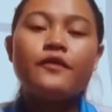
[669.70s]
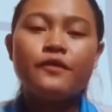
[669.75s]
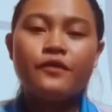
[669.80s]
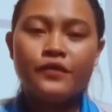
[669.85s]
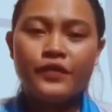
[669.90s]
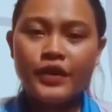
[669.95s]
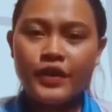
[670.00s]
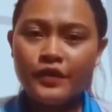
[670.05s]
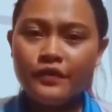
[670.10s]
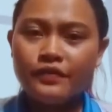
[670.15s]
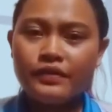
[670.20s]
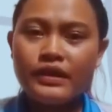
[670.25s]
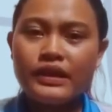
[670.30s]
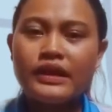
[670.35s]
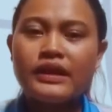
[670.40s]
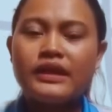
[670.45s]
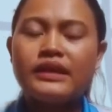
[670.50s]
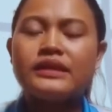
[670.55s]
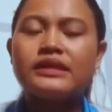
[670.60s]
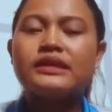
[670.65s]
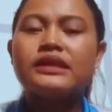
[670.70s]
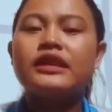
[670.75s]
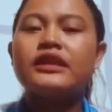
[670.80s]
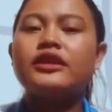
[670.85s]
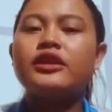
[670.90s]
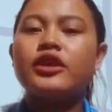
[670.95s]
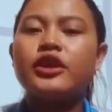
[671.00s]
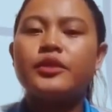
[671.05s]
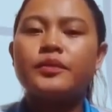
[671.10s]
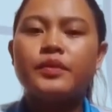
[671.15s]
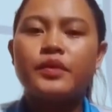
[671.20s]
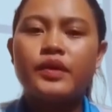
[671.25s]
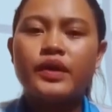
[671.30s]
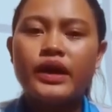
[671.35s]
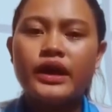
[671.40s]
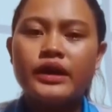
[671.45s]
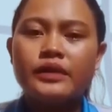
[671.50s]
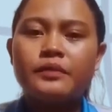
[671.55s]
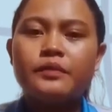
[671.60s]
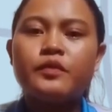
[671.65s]
Fifth is
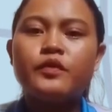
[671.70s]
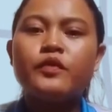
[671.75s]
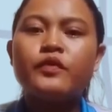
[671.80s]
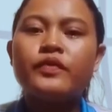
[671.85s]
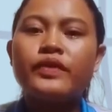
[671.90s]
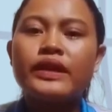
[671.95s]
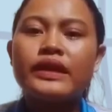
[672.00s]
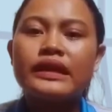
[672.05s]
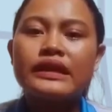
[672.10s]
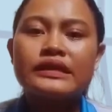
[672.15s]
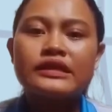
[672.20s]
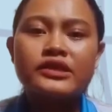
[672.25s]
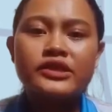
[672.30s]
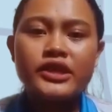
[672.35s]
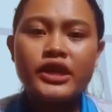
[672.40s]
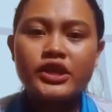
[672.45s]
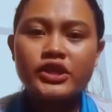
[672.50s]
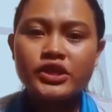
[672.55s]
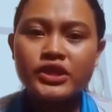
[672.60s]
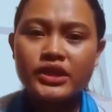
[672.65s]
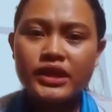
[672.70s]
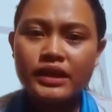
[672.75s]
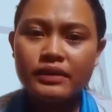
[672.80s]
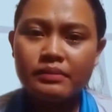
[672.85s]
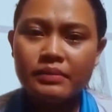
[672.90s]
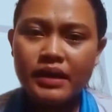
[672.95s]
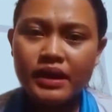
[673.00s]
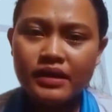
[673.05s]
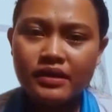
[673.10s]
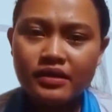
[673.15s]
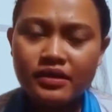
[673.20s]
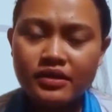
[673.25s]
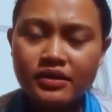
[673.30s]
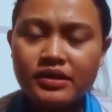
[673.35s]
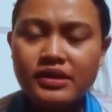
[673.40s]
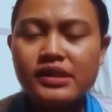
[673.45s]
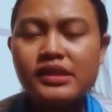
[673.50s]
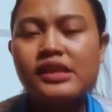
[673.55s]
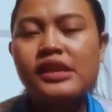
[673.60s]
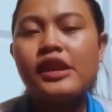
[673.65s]
incorporate proven instructional
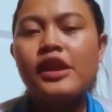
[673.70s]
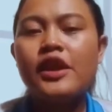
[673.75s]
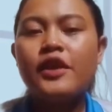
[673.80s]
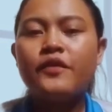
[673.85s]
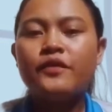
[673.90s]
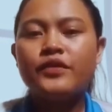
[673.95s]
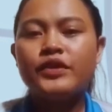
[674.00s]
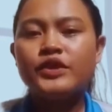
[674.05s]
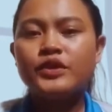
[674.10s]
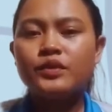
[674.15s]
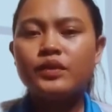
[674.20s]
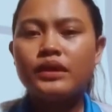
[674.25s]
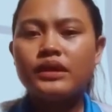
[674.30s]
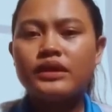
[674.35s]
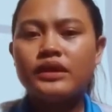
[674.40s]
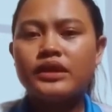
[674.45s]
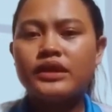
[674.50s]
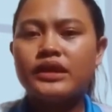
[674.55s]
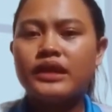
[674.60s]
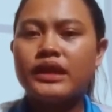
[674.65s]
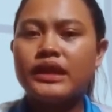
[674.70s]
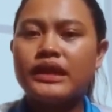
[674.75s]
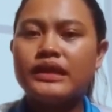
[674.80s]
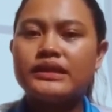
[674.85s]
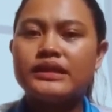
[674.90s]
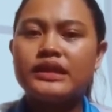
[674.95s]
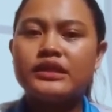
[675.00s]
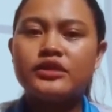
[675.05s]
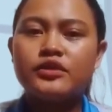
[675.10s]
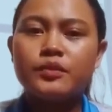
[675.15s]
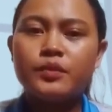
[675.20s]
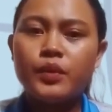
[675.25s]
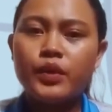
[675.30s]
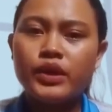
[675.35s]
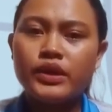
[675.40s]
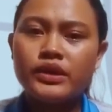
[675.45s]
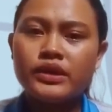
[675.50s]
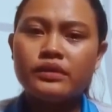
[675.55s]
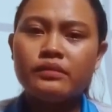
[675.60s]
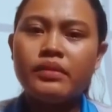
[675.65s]
methods. Visual learning is
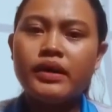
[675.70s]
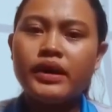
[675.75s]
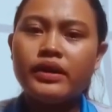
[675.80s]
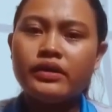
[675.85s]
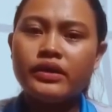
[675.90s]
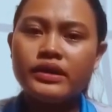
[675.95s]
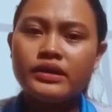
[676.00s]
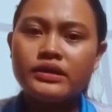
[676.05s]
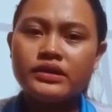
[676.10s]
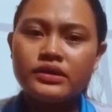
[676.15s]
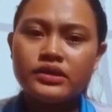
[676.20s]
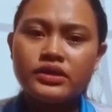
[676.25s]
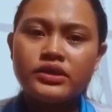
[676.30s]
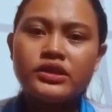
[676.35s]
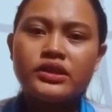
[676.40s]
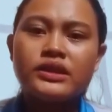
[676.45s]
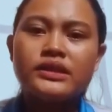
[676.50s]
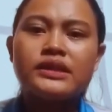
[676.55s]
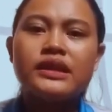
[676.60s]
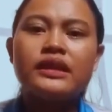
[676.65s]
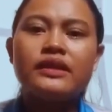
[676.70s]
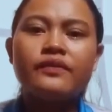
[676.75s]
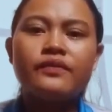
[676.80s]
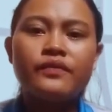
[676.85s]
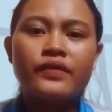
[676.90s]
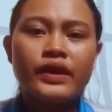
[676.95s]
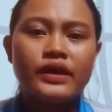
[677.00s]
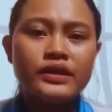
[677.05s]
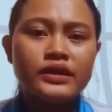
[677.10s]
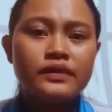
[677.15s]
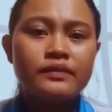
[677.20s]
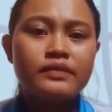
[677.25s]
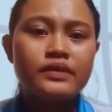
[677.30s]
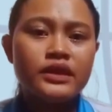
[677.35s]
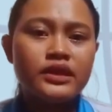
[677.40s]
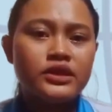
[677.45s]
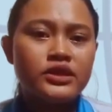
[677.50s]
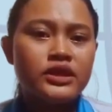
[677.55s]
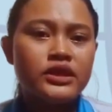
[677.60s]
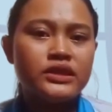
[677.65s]
supported by research as an effective
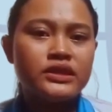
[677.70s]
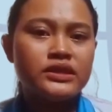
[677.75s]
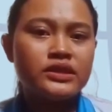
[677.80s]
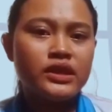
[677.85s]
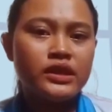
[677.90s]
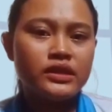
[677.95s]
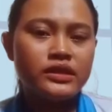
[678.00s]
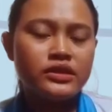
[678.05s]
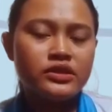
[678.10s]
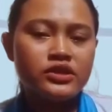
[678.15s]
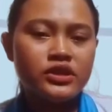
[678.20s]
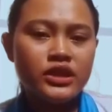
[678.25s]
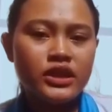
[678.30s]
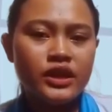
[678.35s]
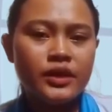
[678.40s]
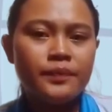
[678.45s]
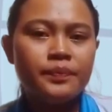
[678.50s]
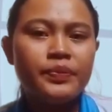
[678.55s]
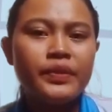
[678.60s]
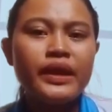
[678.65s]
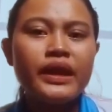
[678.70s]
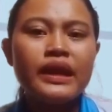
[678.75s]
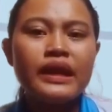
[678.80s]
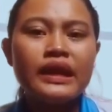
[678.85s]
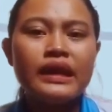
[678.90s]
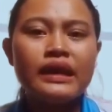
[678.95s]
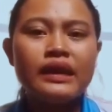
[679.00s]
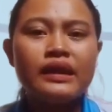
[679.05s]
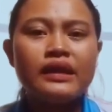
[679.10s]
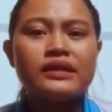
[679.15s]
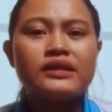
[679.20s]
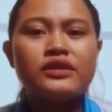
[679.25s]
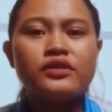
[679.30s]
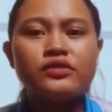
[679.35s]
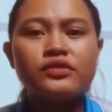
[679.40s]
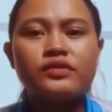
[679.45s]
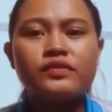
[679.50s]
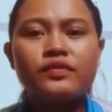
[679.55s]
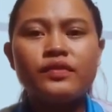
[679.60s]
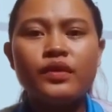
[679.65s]
teaching strategy. It is
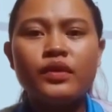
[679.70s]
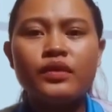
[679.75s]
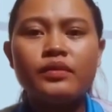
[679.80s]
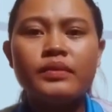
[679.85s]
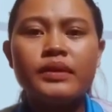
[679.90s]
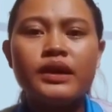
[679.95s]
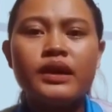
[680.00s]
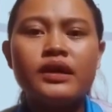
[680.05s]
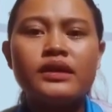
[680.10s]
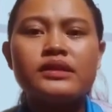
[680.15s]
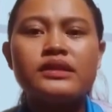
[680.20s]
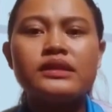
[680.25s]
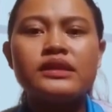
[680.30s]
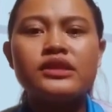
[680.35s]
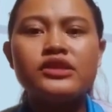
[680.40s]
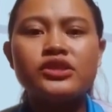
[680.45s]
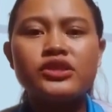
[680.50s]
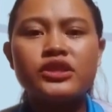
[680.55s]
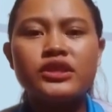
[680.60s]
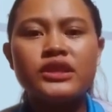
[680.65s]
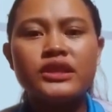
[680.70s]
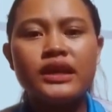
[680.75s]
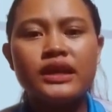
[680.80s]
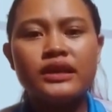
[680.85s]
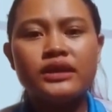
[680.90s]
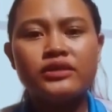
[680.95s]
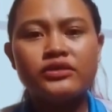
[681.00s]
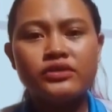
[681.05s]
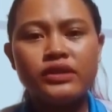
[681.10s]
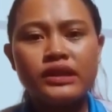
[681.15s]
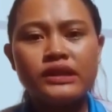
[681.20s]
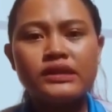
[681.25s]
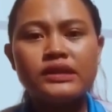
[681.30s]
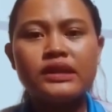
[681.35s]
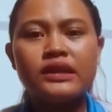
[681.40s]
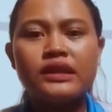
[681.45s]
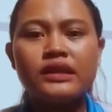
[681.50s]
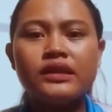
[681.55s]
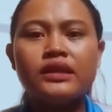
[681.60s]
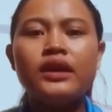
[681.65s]
useful because teachers can trust
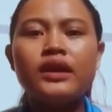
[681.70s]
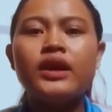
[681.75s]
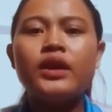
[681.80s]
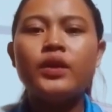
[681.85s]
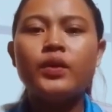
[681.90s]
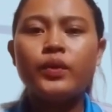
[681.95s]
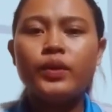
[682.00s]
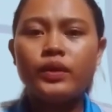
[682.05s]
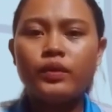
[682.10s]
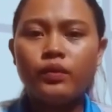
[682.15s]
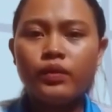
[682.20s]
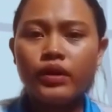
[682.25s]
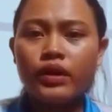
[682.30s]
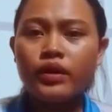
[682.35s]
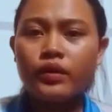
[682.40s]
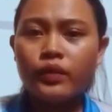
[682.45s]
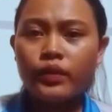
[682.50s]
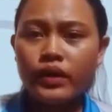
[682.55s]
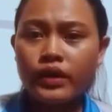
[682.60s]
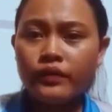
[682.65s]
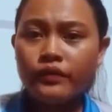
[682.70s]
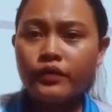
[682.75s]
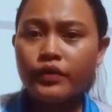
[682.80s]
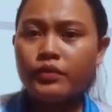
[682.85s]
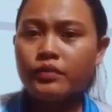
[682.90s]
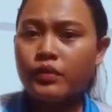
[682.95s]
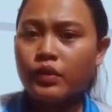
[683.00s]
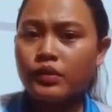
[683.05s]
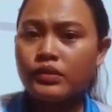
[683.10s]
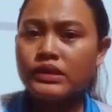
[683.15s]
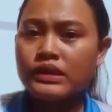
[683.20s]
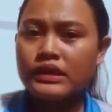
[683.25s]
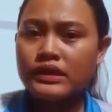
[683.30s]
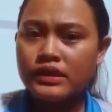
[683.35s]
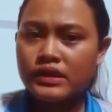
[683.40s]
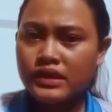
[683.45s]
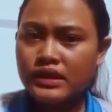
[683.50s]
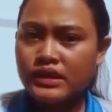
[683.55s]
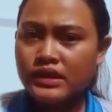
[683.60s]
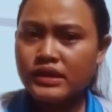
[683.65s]
it will work well for most
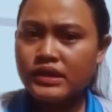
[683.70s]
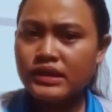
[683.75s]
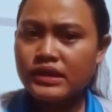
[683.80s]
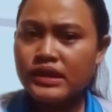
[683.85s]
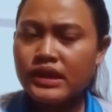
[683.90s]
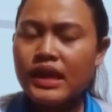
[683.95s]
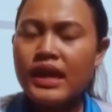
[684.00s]
learners.